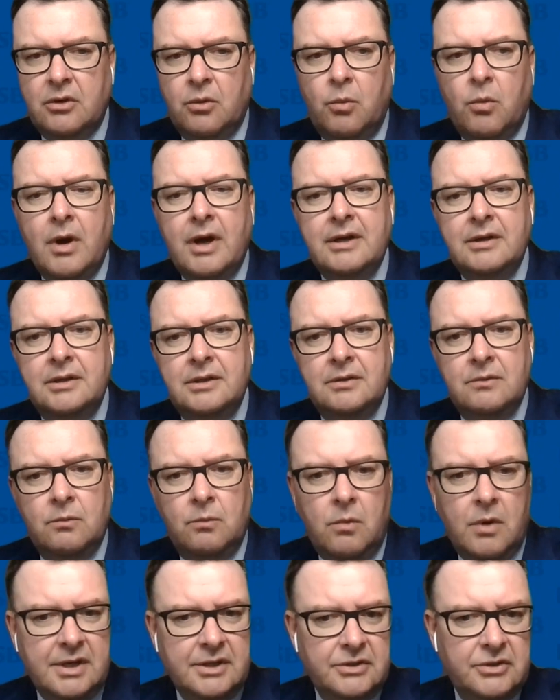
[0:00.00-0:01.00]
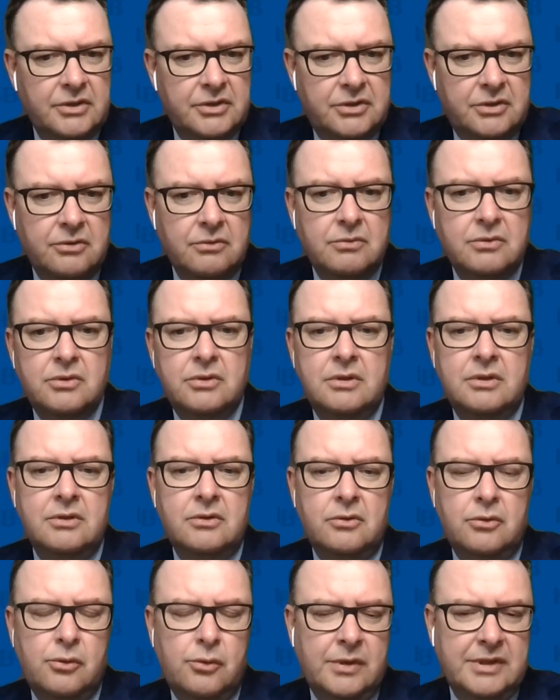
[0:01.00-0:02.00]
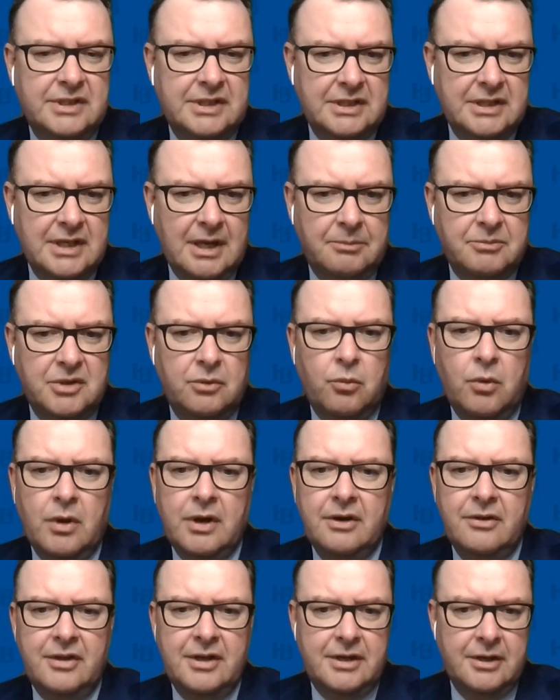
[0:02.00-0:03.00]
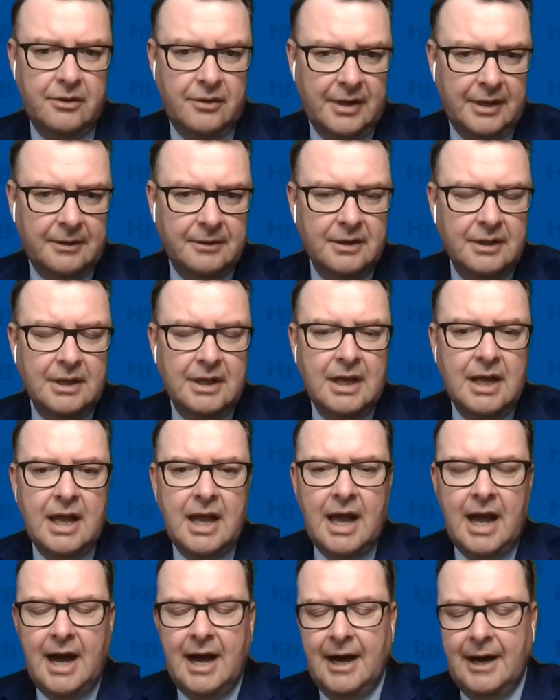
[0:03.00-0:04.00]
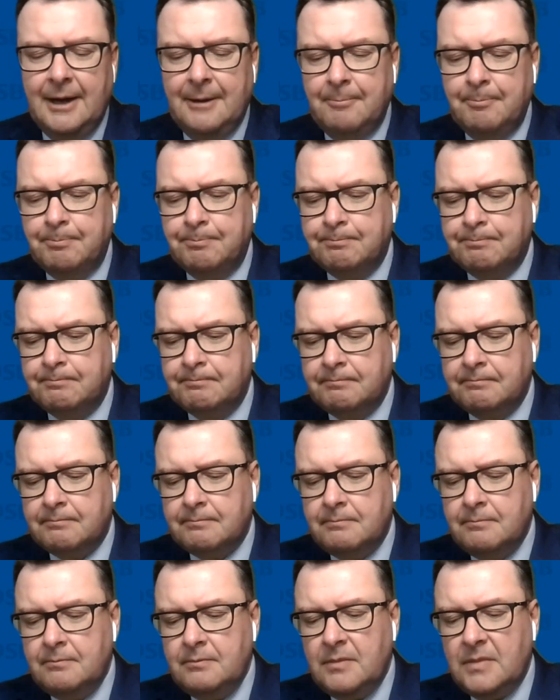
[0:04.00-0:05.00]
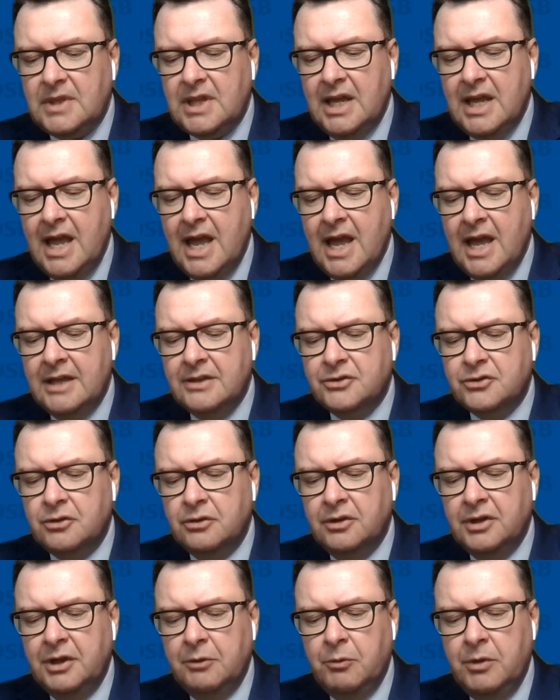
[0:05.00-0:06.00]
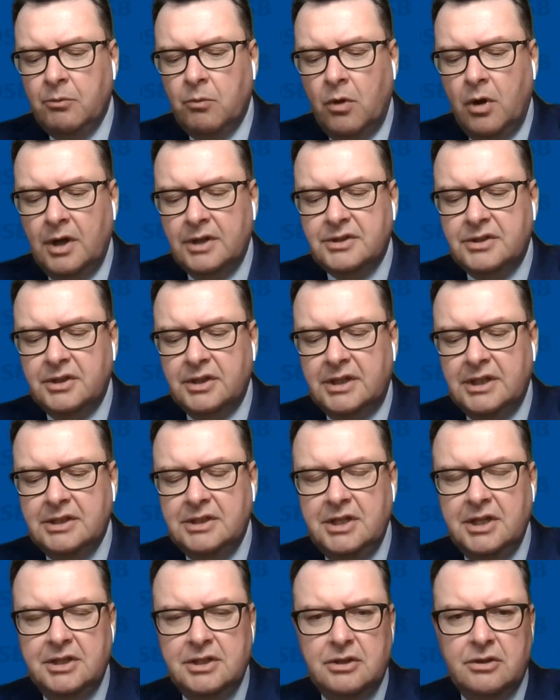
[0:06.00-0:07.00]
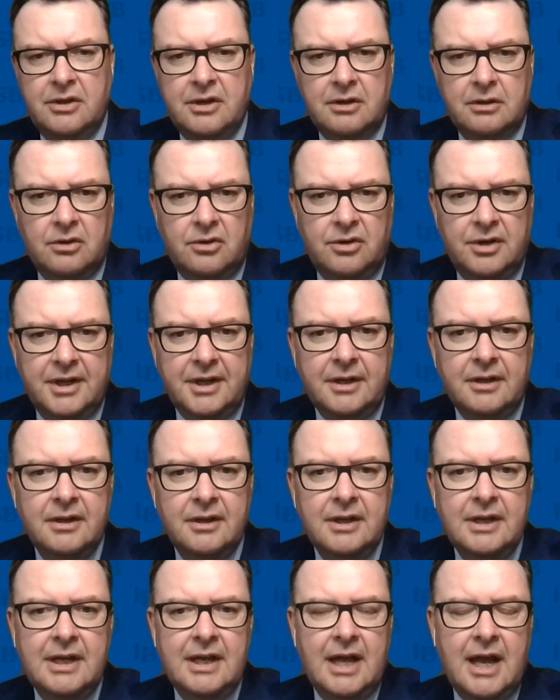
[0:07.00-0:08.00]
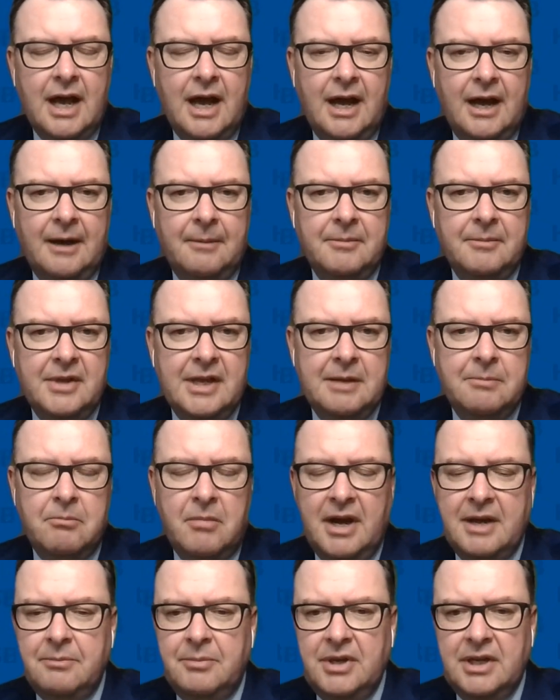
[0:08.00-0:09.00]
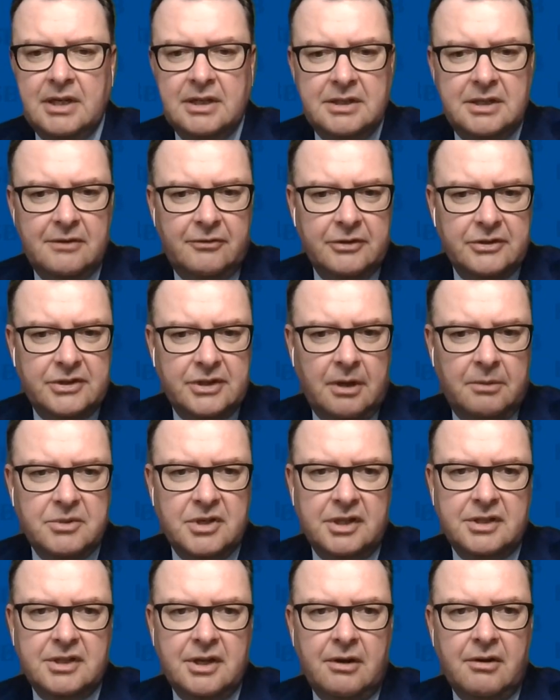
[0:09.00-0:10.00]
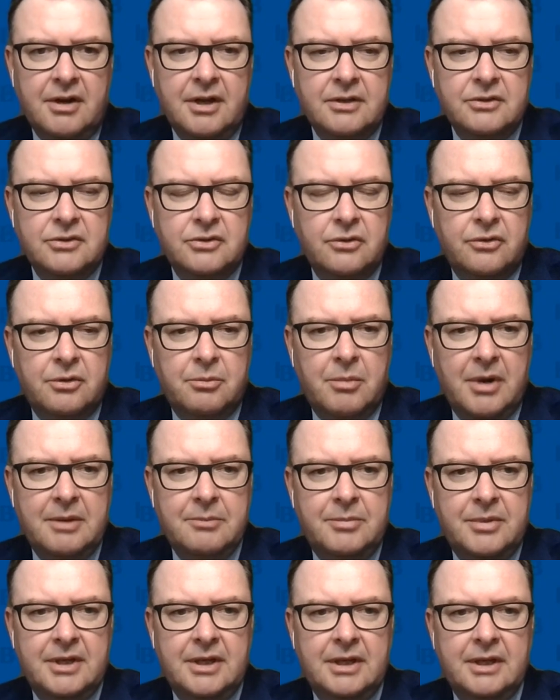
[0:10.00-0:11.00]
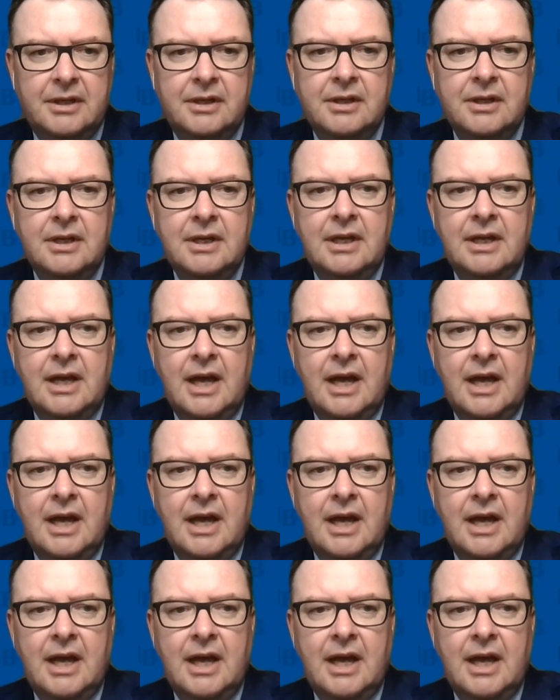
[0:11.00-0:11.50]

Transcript: you know what what is the student who is exempted what are they doing um, and certainly we want to continue their learning um, it might be in a different subject area so there might be